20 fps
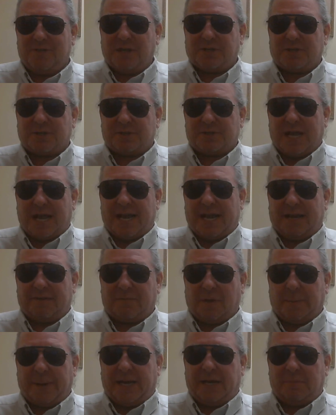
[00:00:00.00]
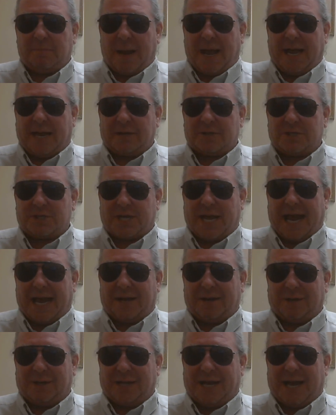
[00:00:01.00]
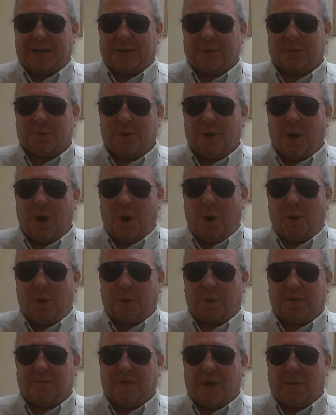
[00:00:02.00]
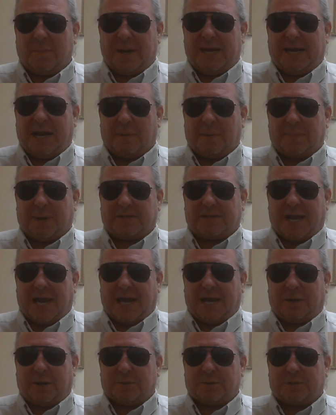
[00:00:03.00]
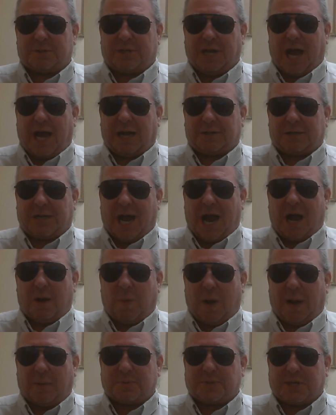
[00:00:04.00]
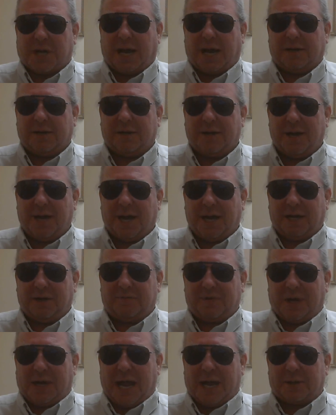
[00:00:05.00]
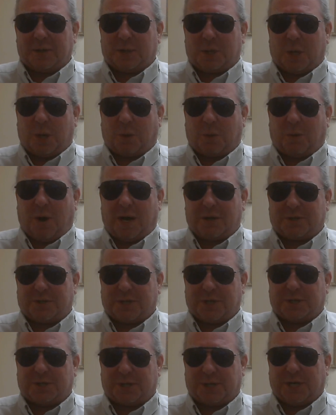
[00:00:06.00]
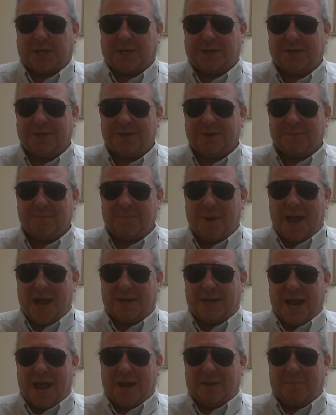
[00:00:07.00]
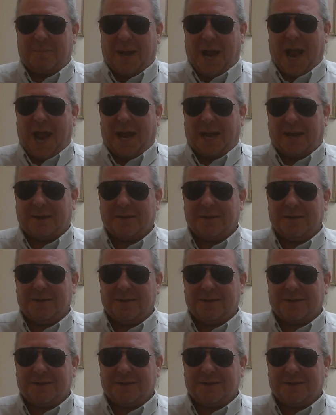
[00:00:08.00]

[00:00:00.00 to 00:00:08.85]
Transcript: This is Dave, the Meat Man Scandaliato, owner of the Meat and Potatoes.com website. And if you're getting crushed this year, bet NBA,